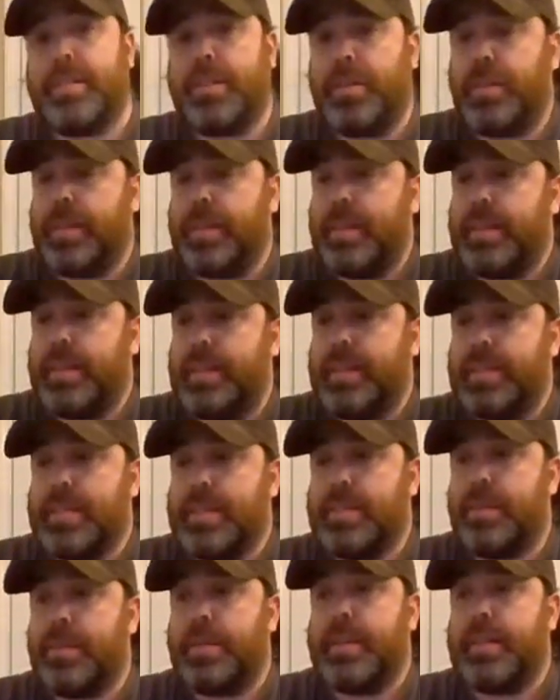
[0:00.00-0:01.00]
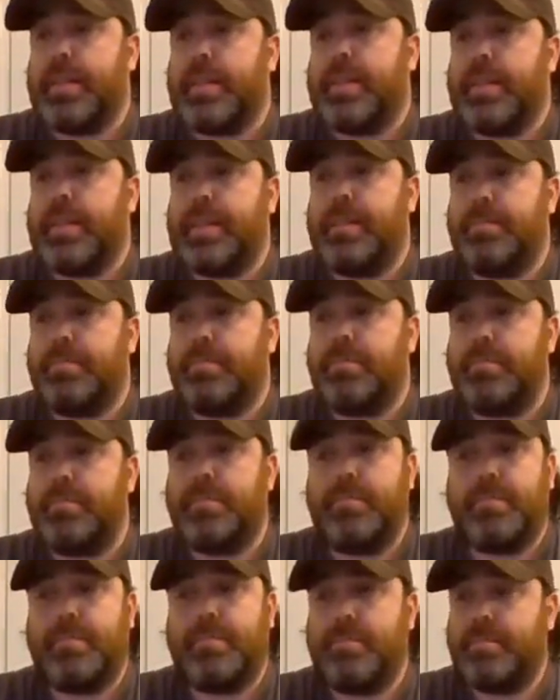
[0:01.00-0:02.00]
circuit is starting to
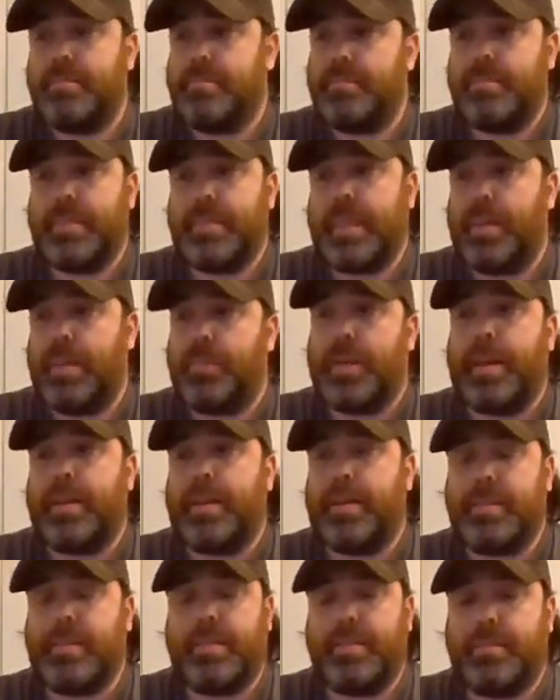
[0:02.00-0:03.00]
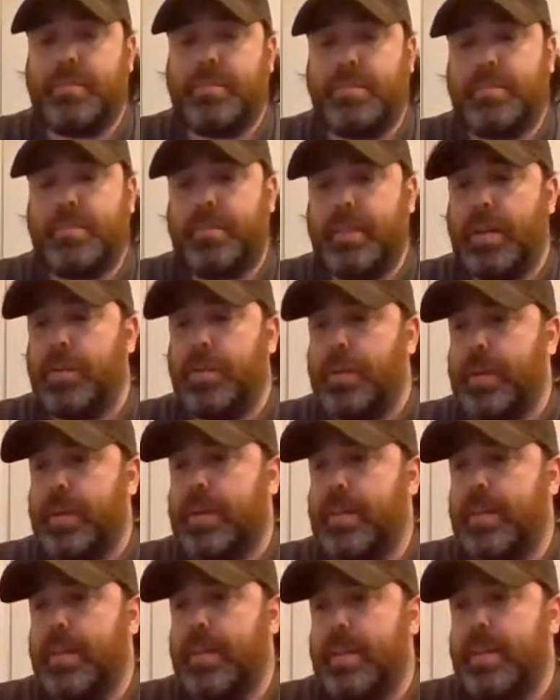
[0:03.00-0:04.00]
get back going.